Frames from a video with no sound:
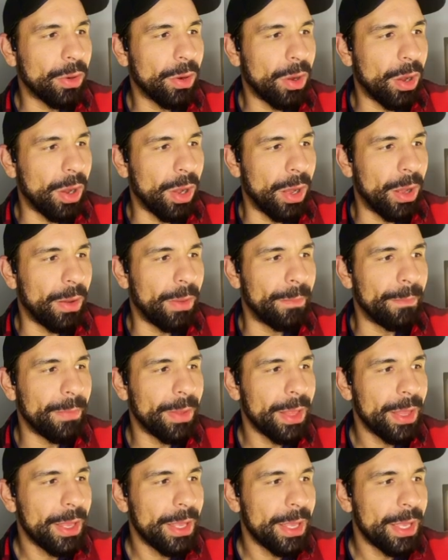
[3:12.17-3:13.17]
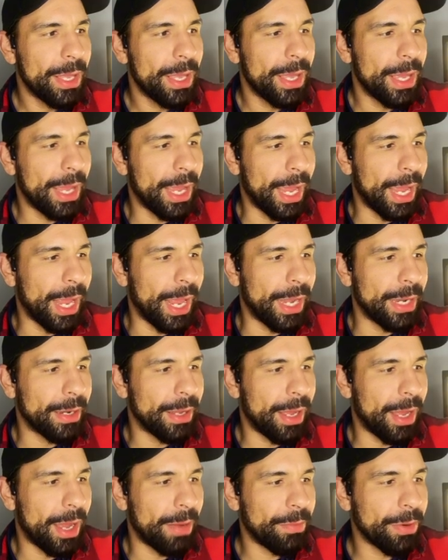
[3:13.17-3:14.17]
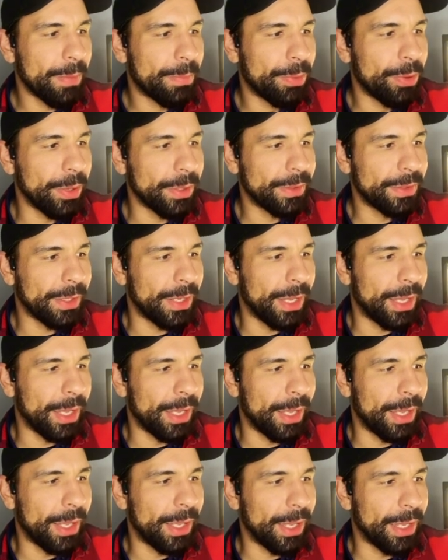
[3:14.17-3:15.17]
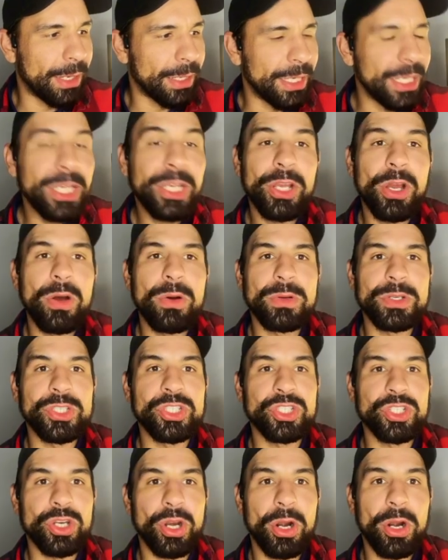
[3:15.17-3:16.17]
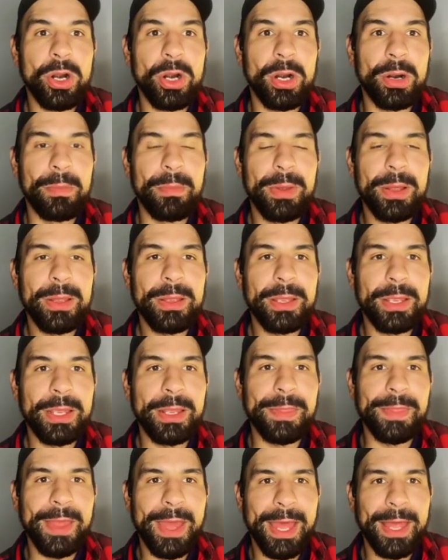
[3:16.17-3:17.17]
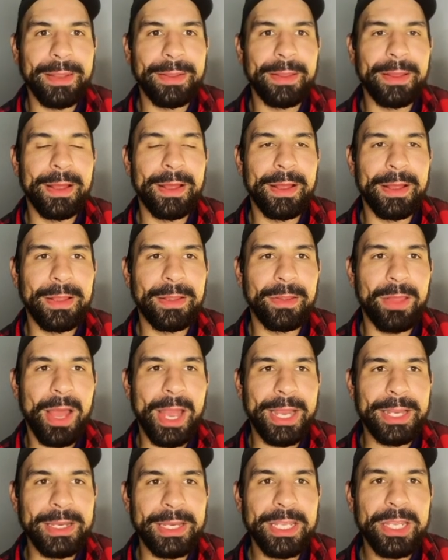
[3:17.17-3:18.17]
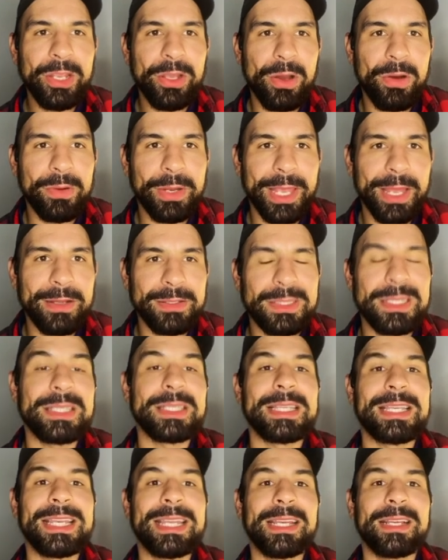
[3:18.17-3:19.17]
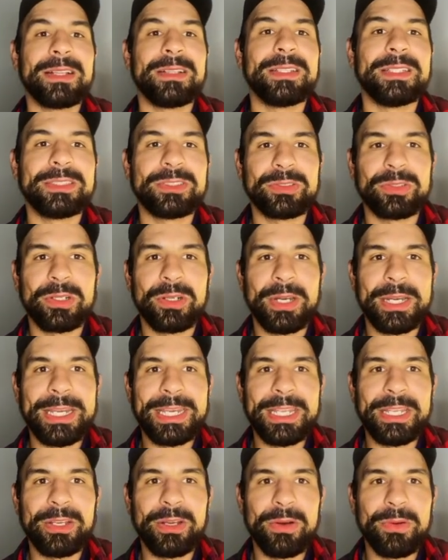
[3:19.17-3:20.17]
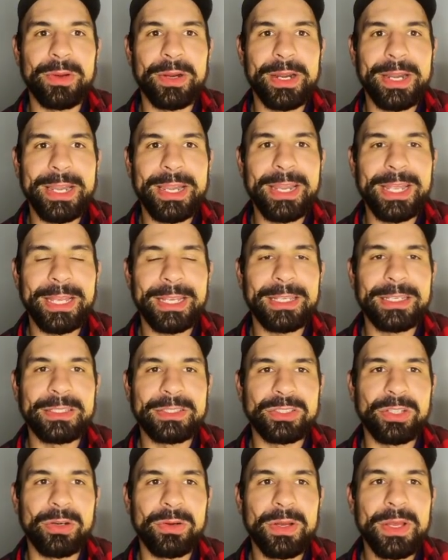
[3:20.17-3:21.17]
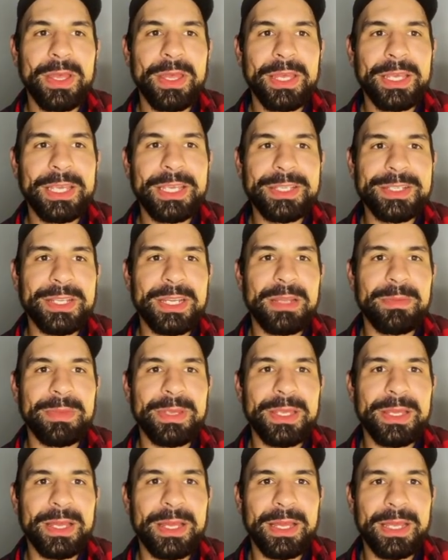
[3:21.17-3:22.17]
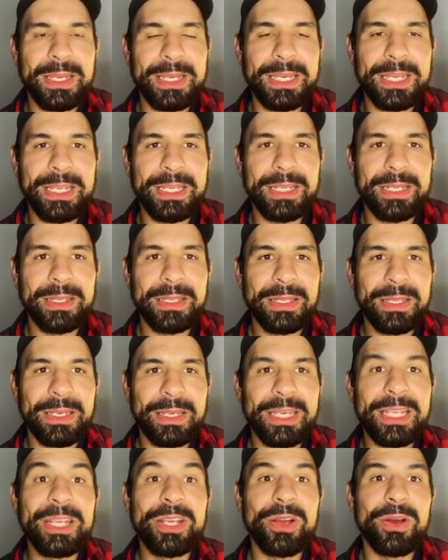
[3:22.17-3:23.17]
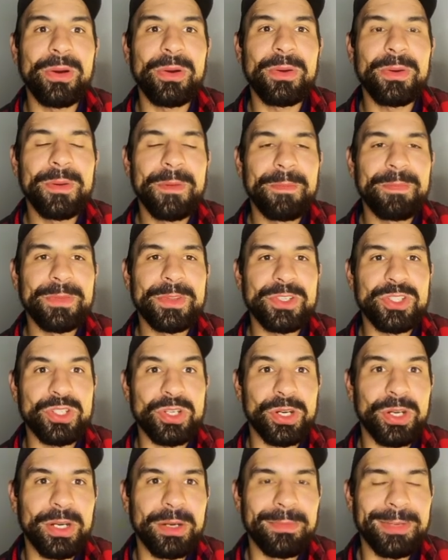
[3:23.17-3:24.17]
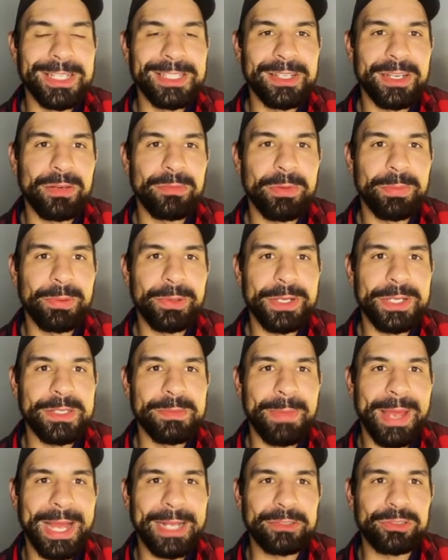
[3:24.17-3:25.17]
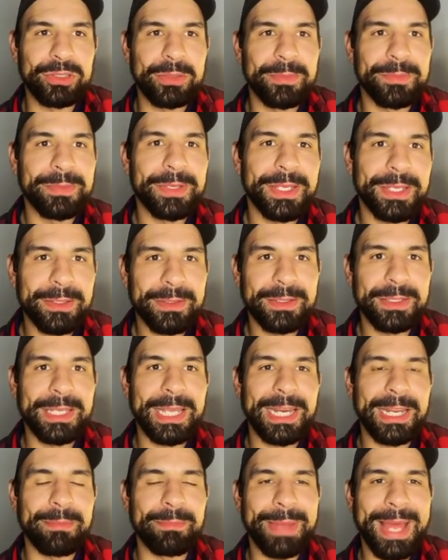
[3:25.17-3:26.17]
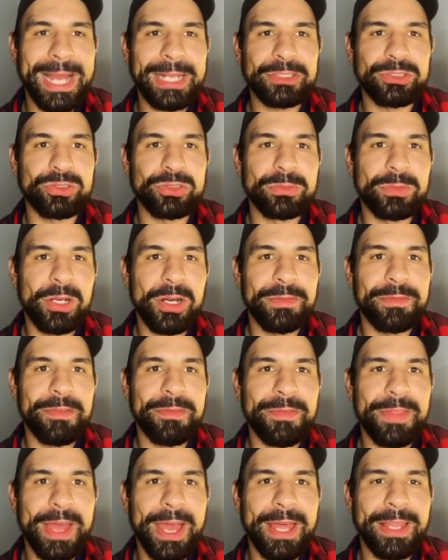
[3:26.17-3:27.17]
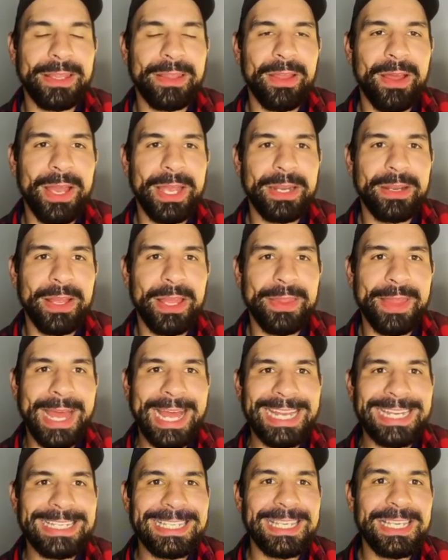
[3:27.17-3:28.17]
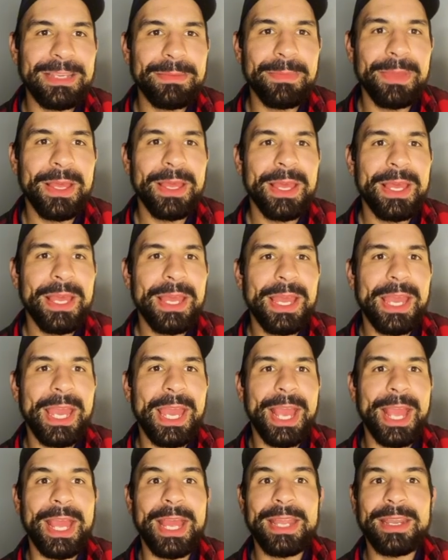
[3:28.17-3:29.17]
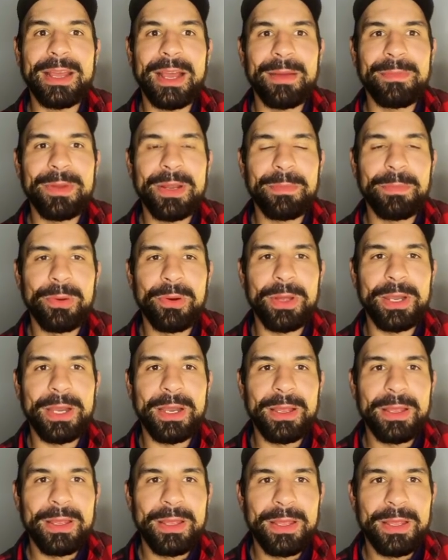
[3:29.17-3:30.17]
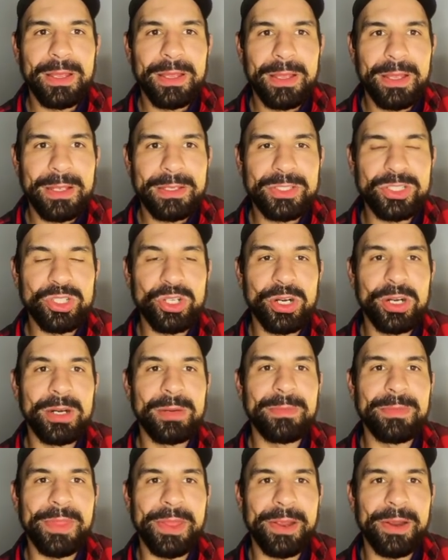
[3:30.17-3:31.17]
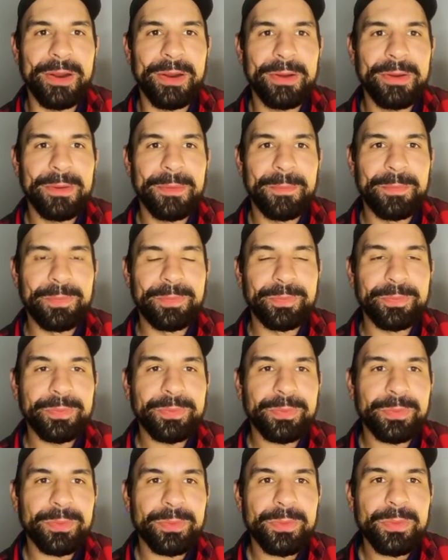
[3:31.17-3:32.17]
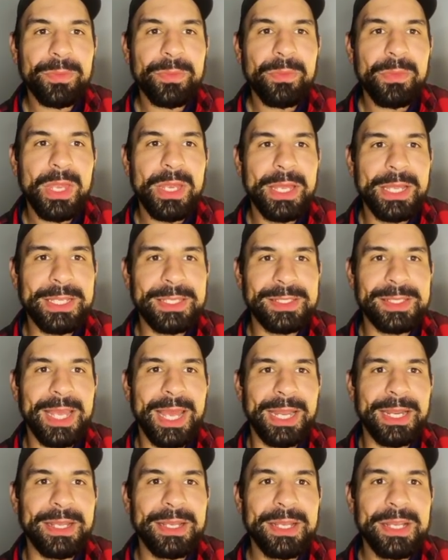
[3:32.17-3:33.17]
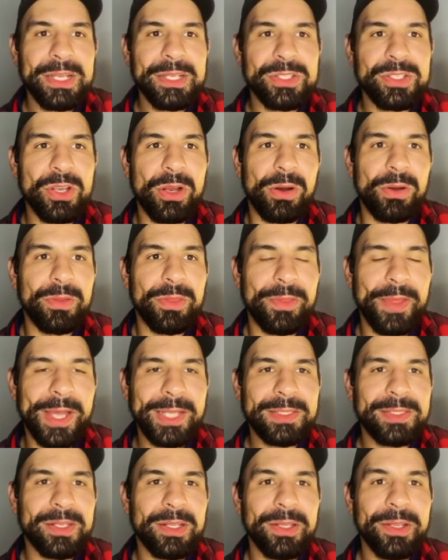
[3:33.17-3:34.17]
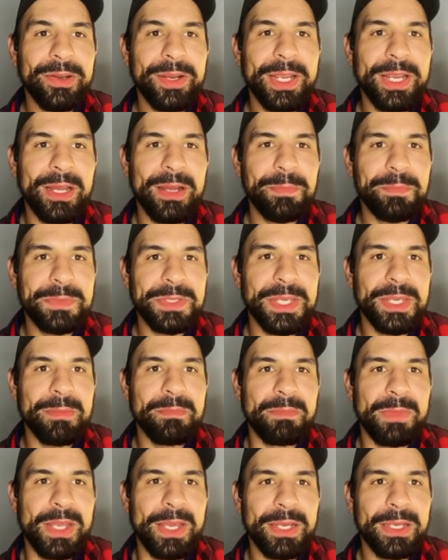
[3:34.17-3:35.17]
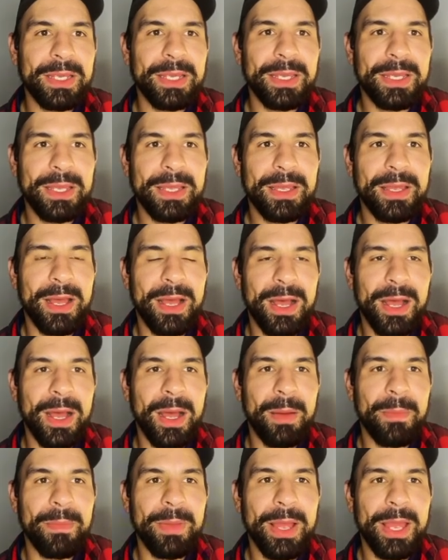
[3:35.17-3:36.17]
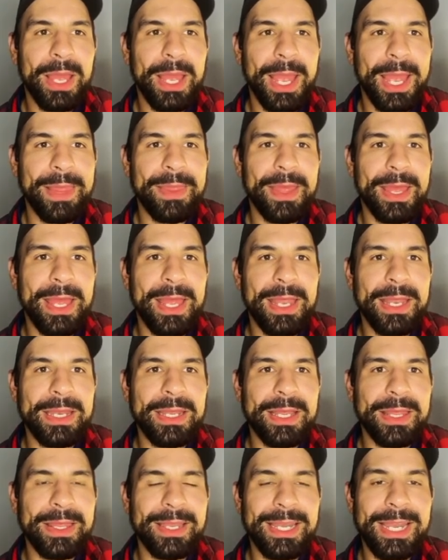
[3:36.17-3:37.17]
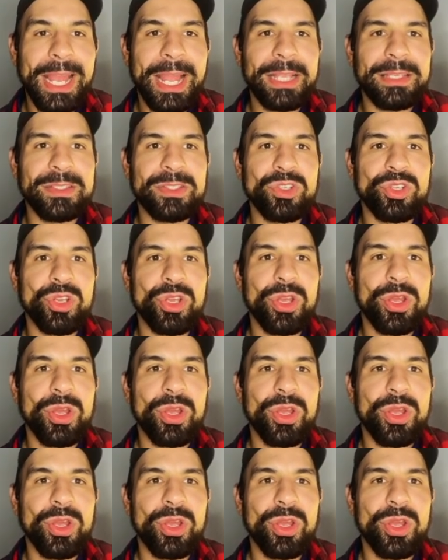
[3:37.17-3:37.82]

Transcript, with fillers: Um, and uh, I want to put uh, Nico Sturm in that uh, line. Nico counts as a Nicholas or a Nico or a Nick. So he's going to be a Nick, Nico Sturm is going to replace Backstrom, getting Backstrom off of that line, that team, and I'm going to put Sturm there instead. So that's clearing up Team Nick. Um, and then the next